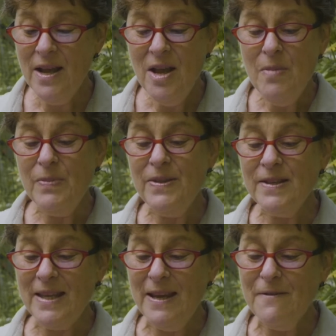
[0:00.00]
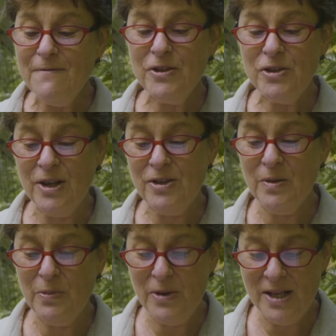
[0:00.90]
but this
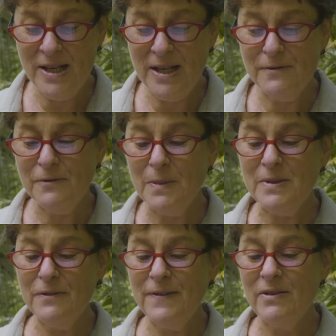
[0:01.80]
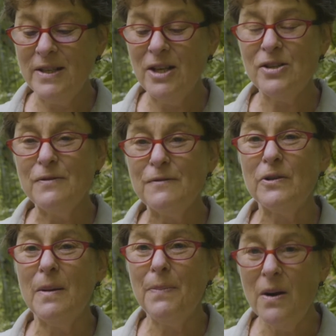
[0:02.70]
infrastructure project forms the foundation for
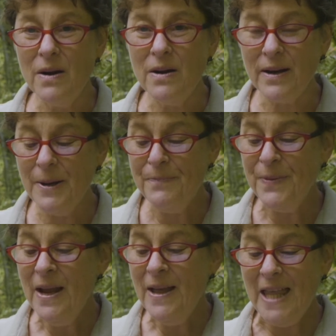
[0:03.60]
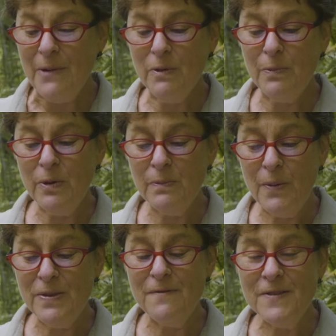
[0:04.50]
a park that will
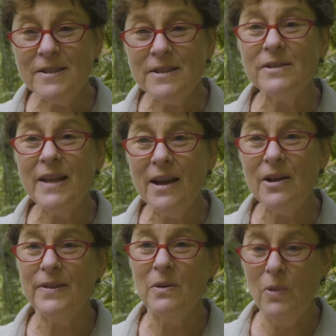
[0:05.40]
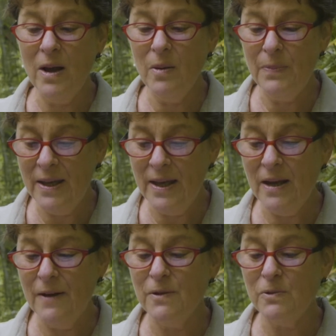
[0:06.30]
promote the physical health and well-being
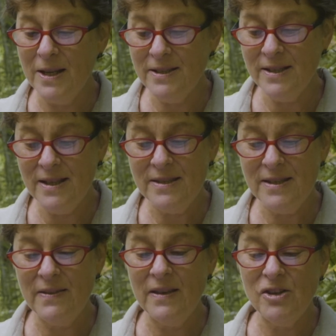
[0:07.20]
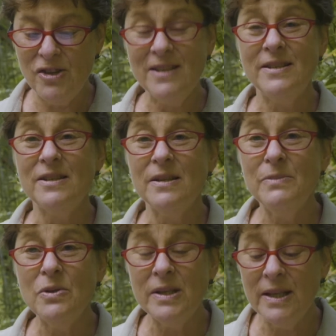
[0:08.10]
of the residents in the adjacent
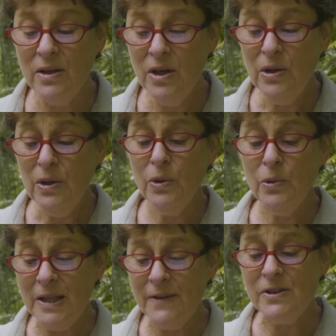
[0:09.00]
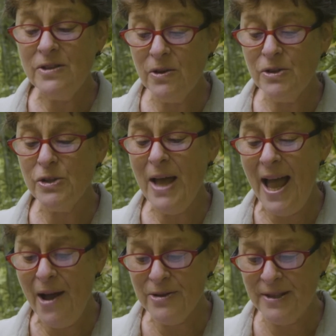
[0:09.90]
community who live in social
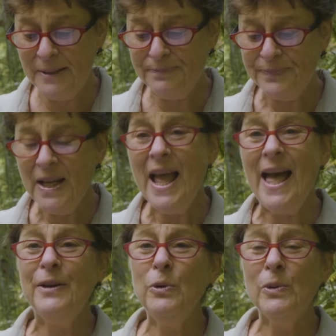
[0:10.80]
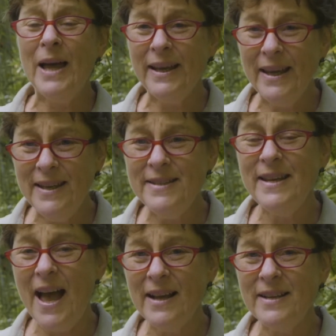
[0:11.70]
housing and who lack easy
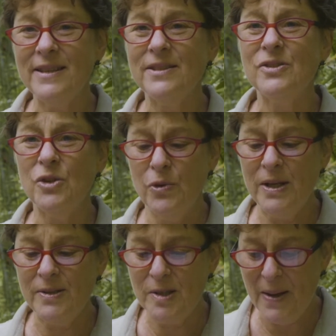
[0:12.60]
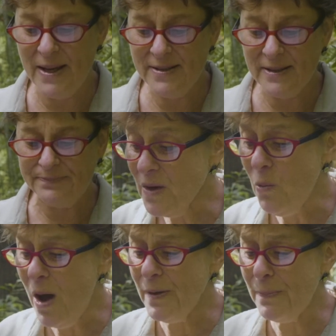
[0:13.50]
access to green space.
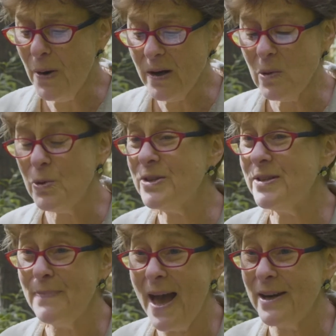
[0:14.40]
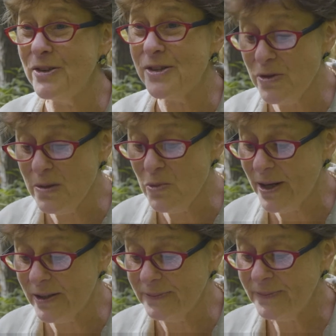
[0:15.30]
While the park works to manage
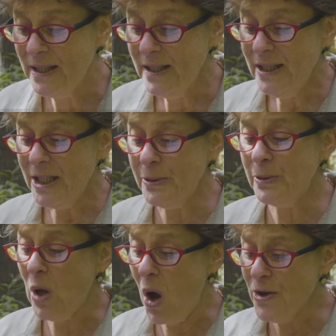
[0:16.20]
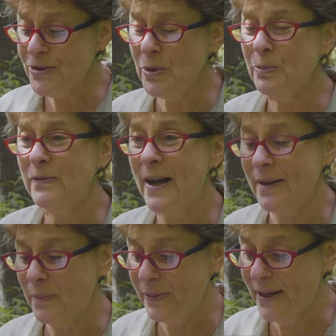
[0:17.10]
stormwater, it will also
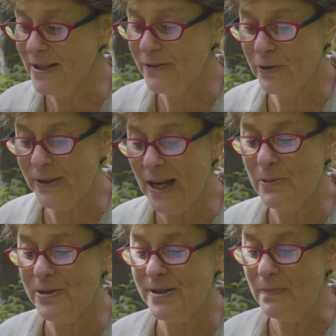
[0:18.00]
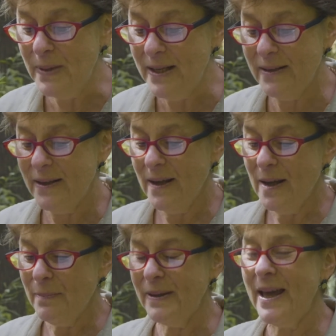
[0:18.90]
provide a place for neighbors to meet,
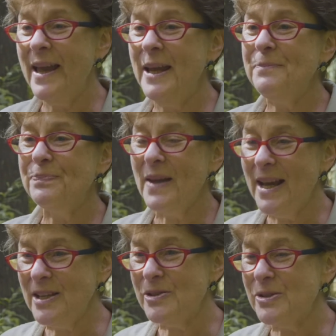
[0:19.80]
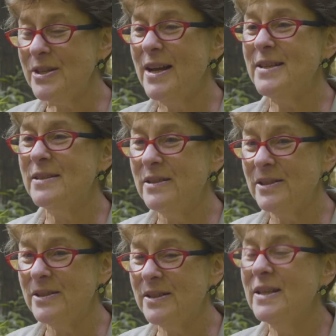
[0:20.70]
play, exercise,
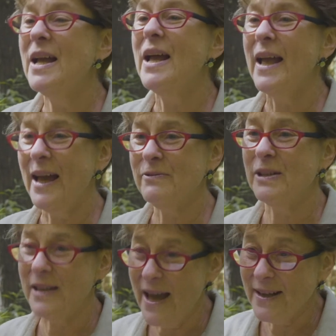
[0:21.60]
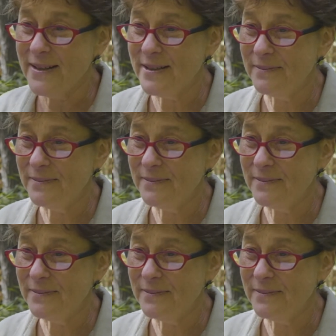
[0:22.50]
learn, and relax.